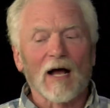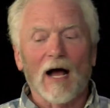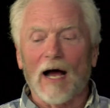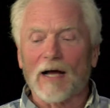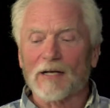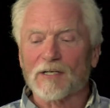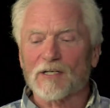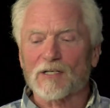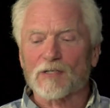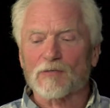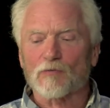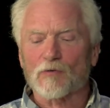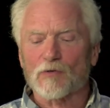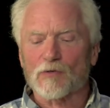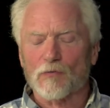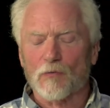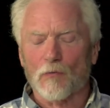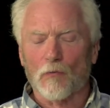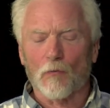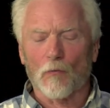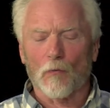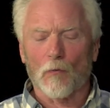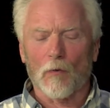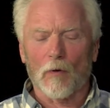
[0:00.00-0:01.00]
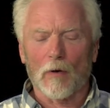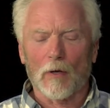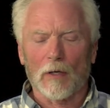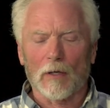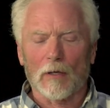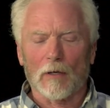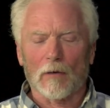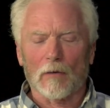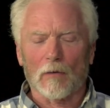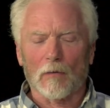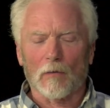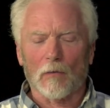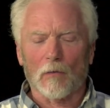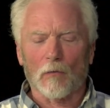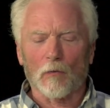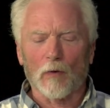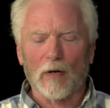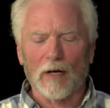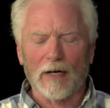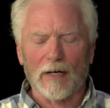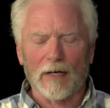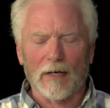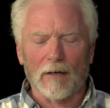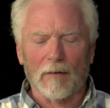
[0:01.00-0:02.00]
I just was, you know,
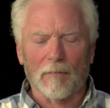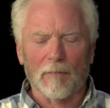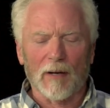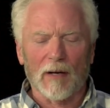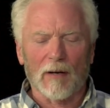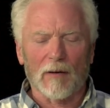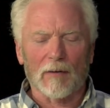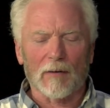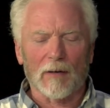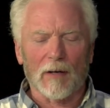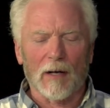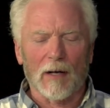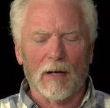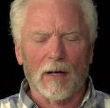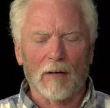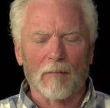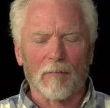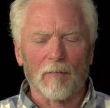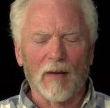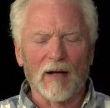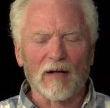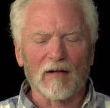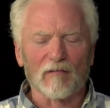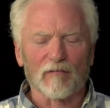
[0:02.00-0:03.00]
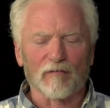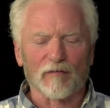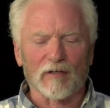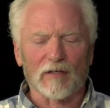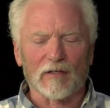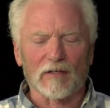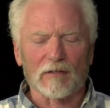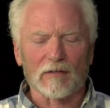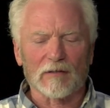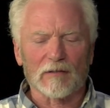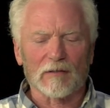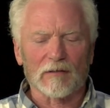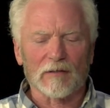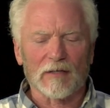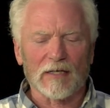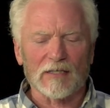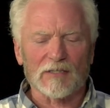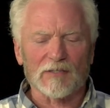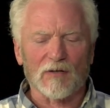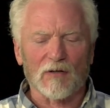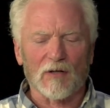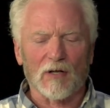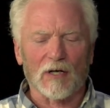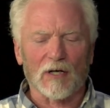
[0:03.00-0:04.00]
reading about uh, Melville
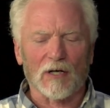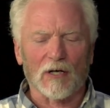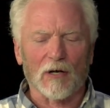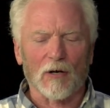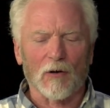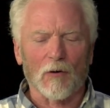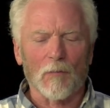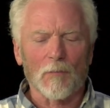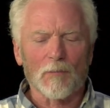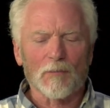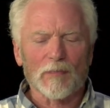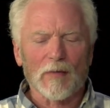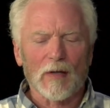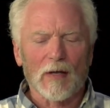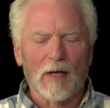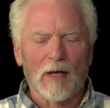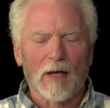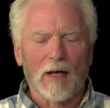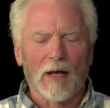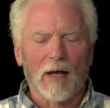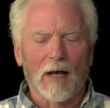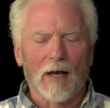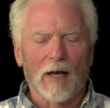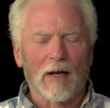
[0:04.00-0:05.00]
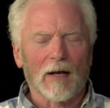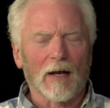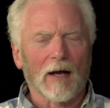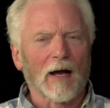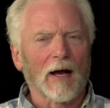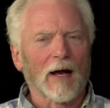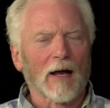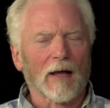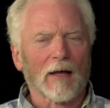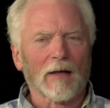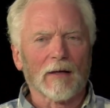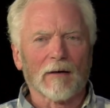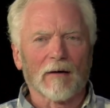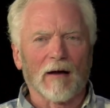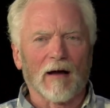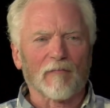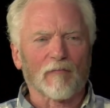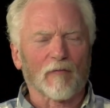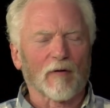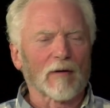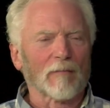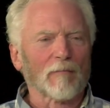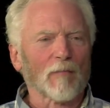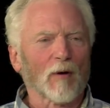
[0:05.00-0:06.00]
not so long ago, and I, you know,
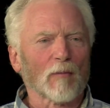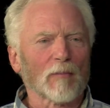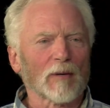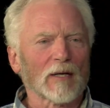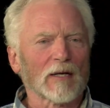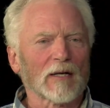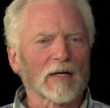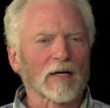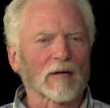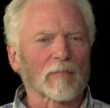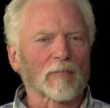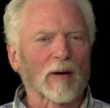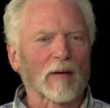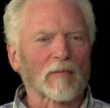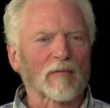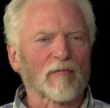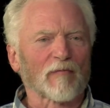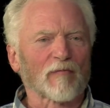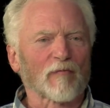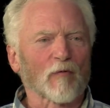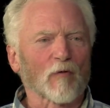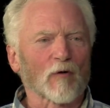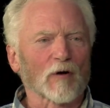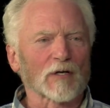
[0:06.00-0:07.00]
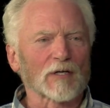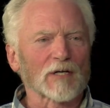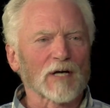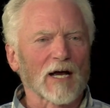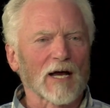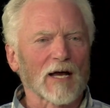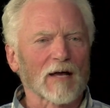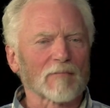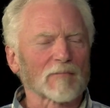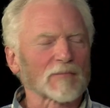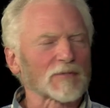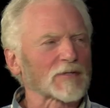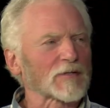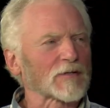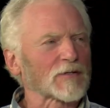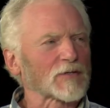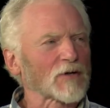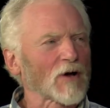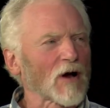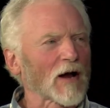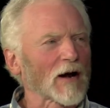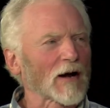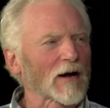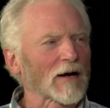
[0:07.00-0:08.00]
I've read Moby Dick probably four times and
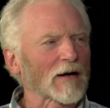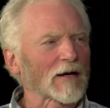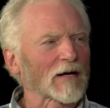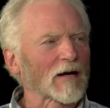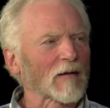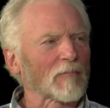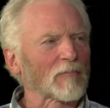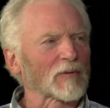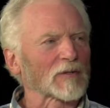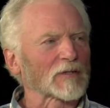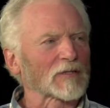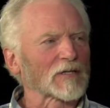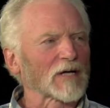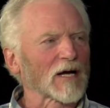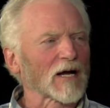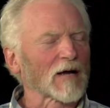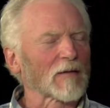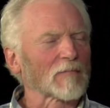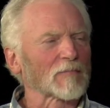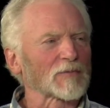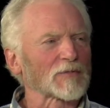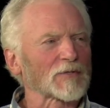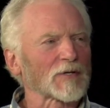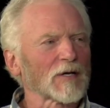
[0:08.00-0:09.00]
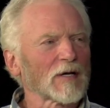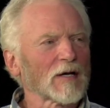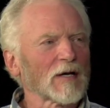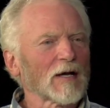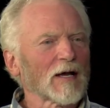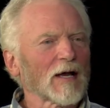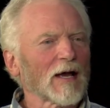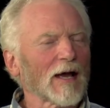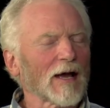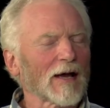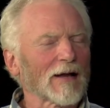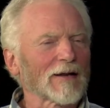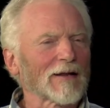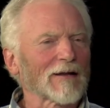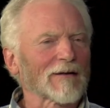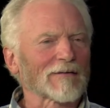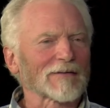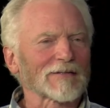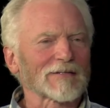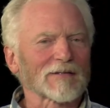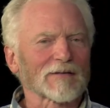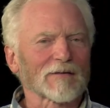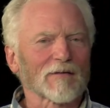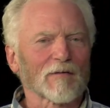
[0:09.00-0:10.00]
taught it a couple mm. times, and you know,
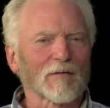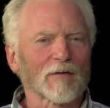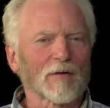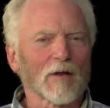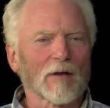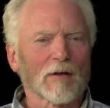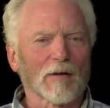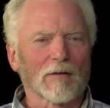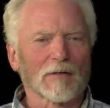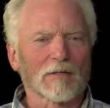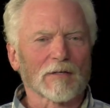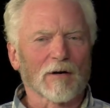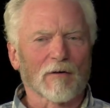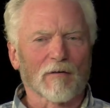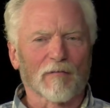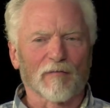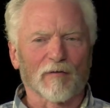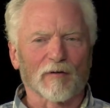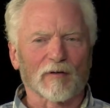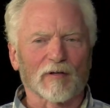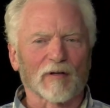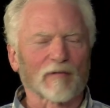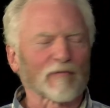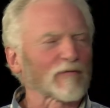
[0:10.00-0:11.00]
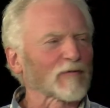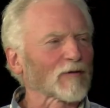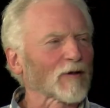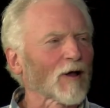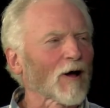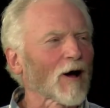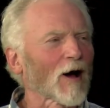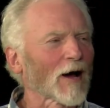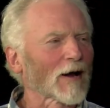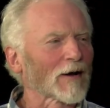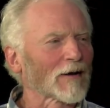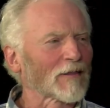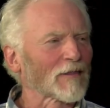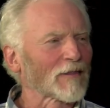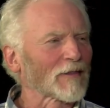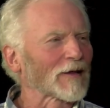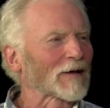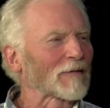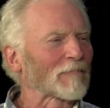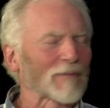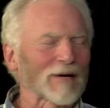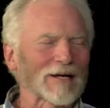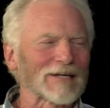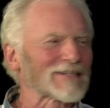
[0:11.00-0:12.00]
it's a terrifically flawed
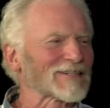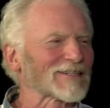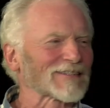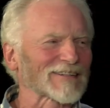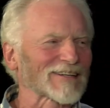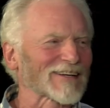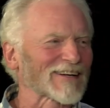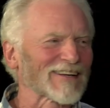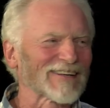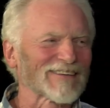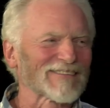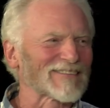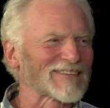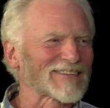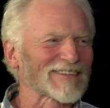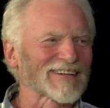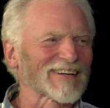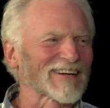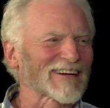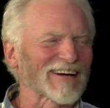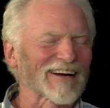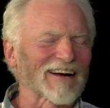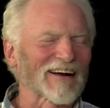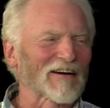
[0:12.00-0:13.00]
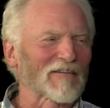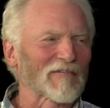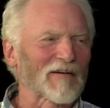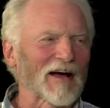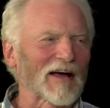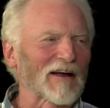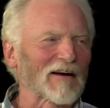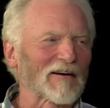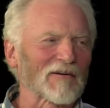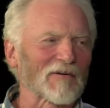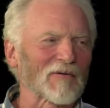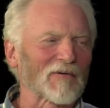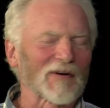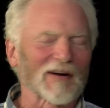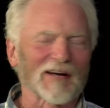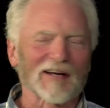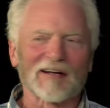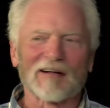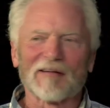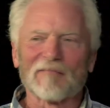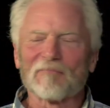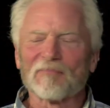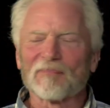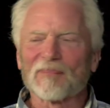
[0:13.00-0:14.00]
thing, but I still get a huge kick out. Of, I don't know why.
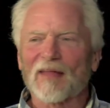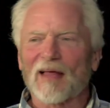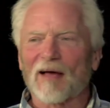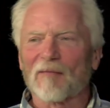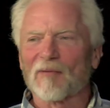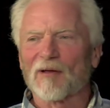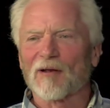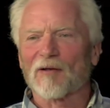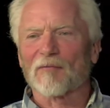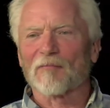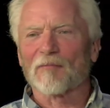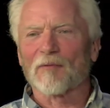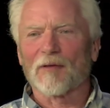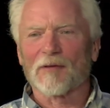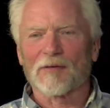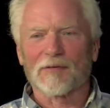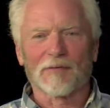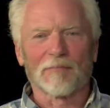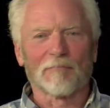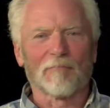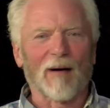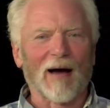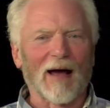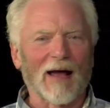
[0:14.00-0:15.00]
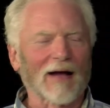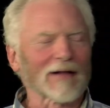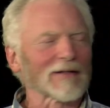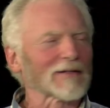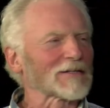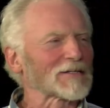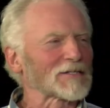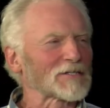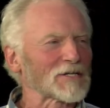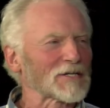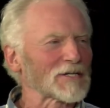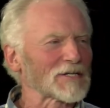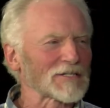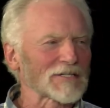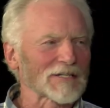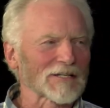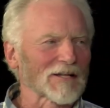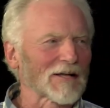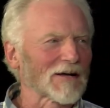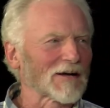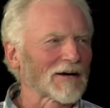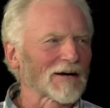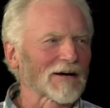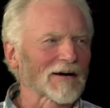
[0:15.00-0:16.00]
Mm-hmm. I mean, his biology is
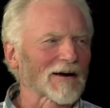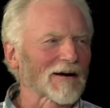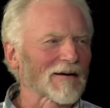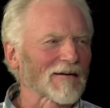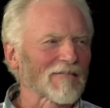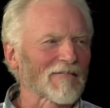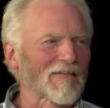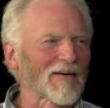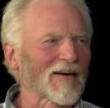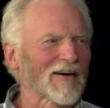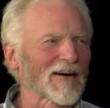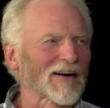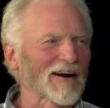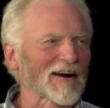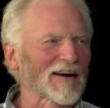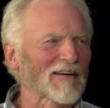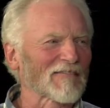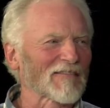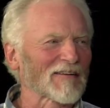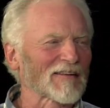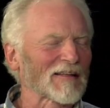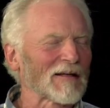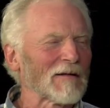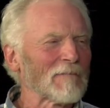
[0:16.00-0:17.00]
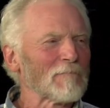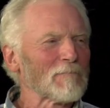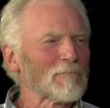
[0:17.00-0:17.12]
long, wrong. Well, everything. He's